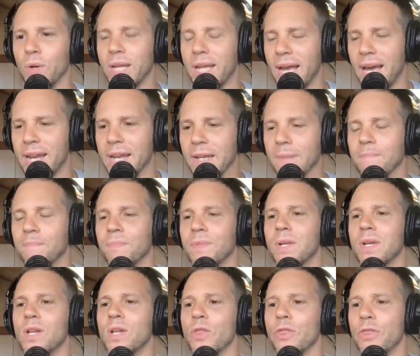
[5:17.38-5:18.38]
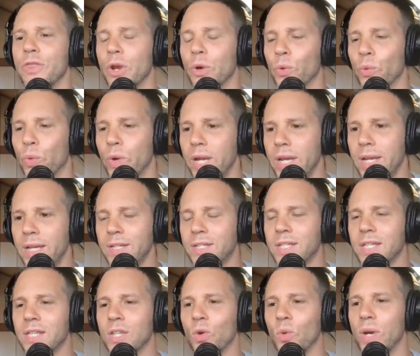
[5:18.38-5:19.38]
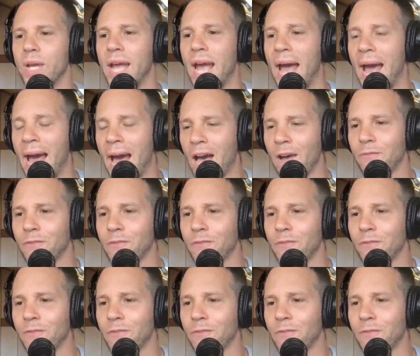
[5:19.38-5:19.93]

get it the reason that we have